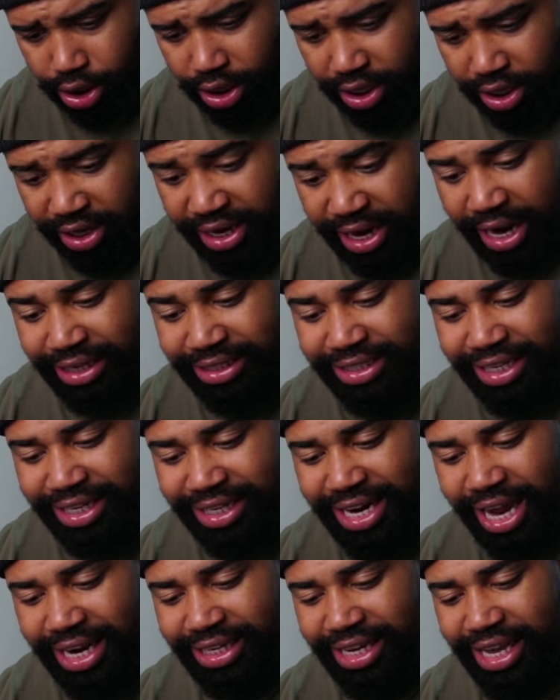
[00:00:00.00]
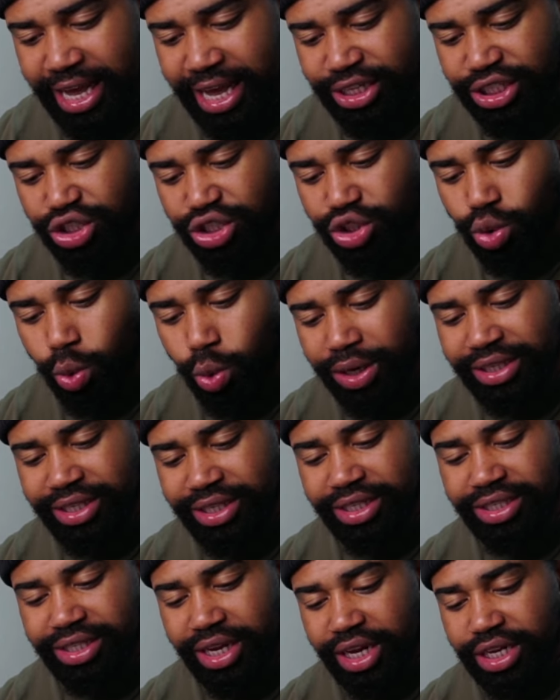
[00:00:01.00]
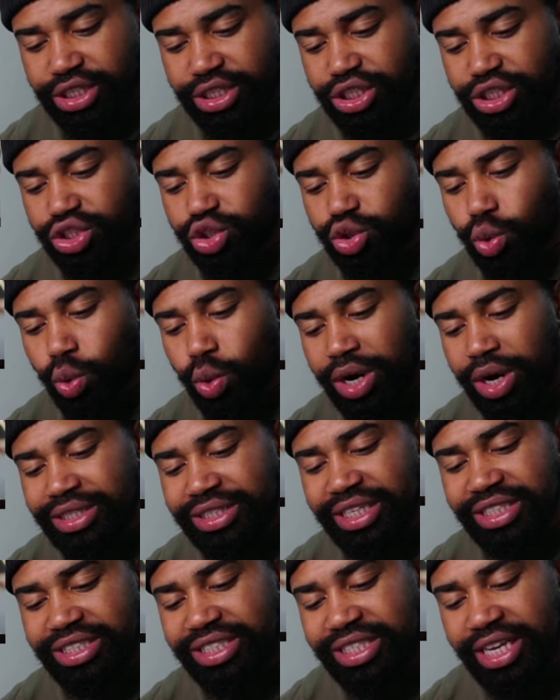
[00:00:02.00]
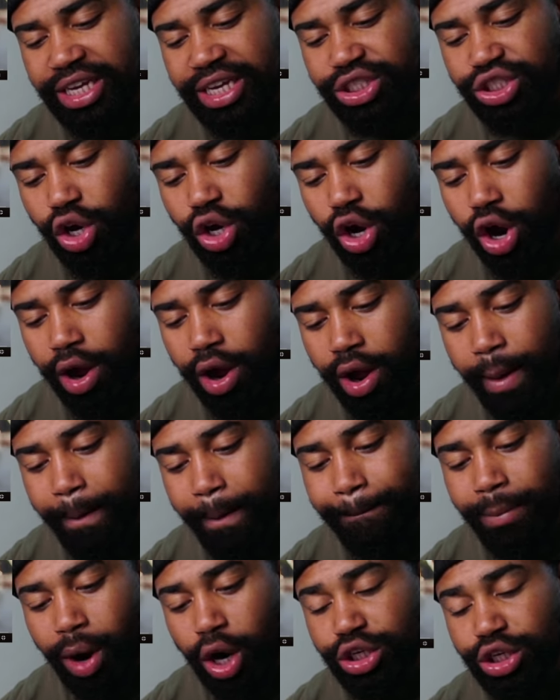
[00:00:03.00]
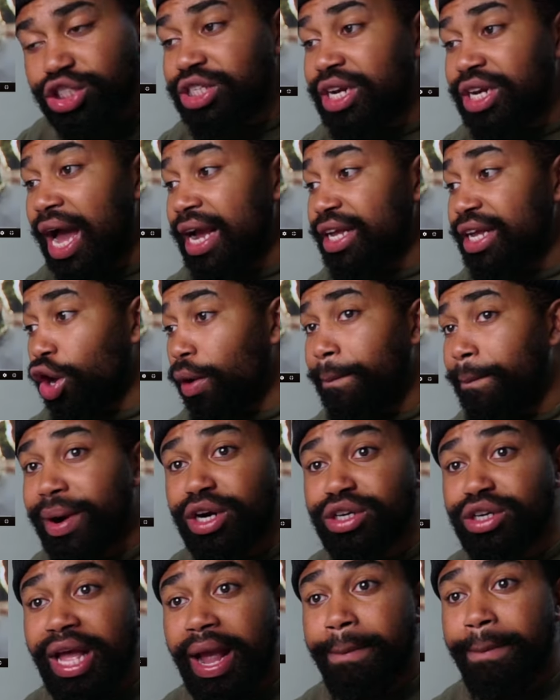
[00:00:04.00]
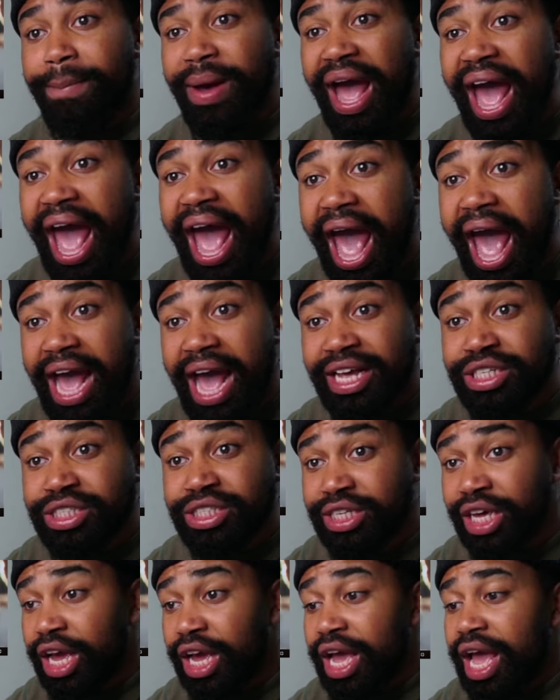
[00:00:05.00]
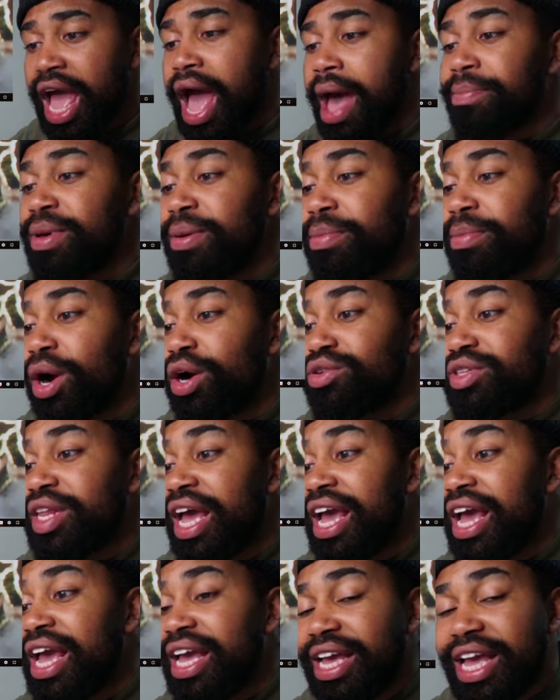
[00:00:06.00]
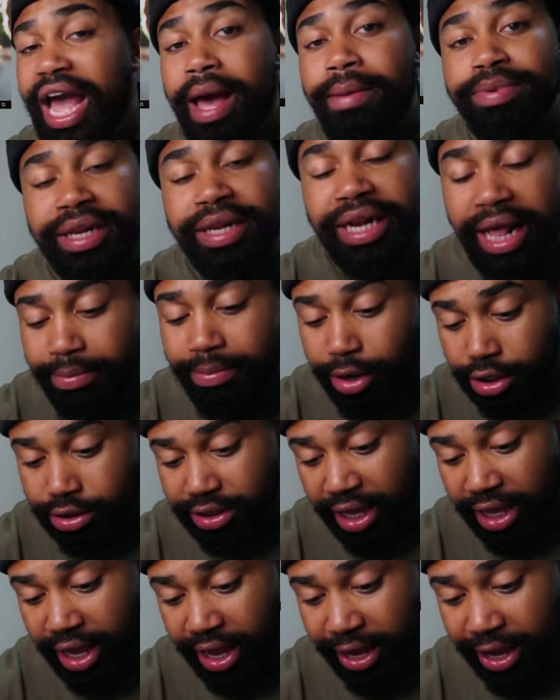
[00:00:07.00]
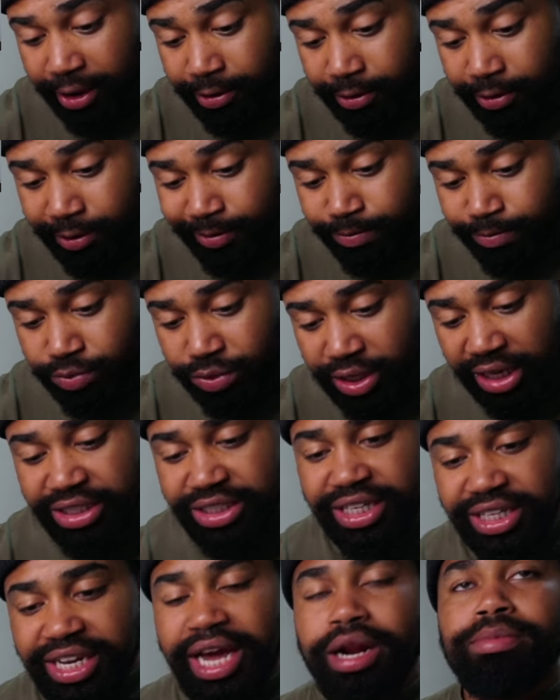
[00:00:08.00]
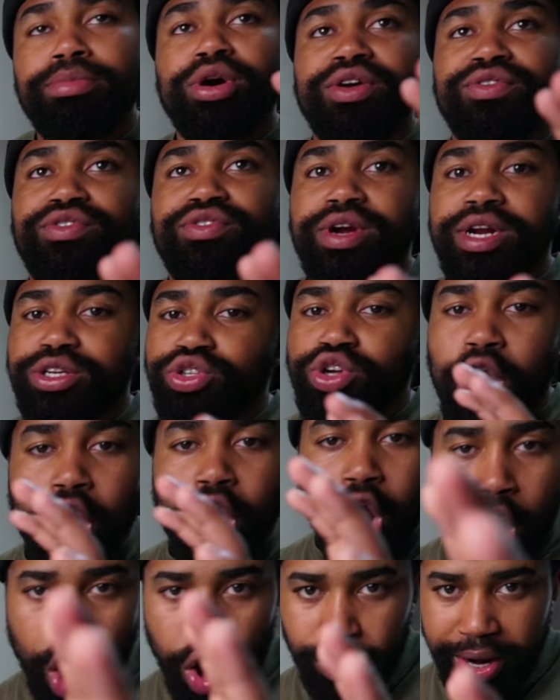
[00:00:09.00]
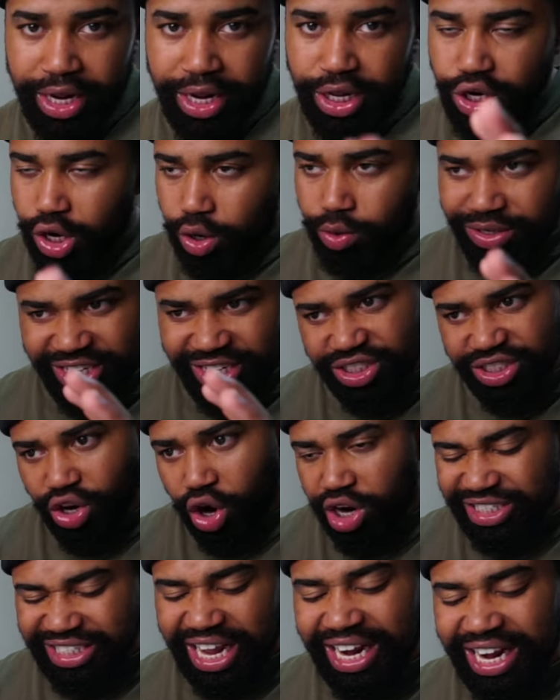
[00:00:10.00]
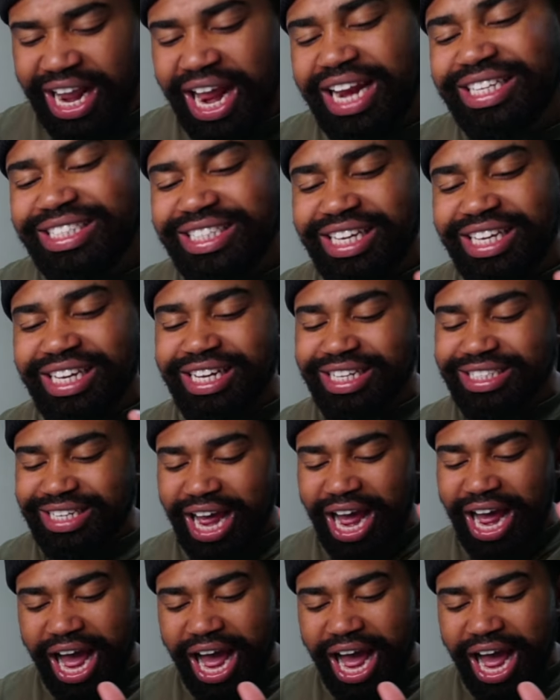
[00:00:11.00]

1998. She's 20. She's 26, y'all. March 9th. Her birthday passed. Happy birthday. Happy late birthday. Does she got a boyfriend? Y'all already know what these artists I gotta see. Because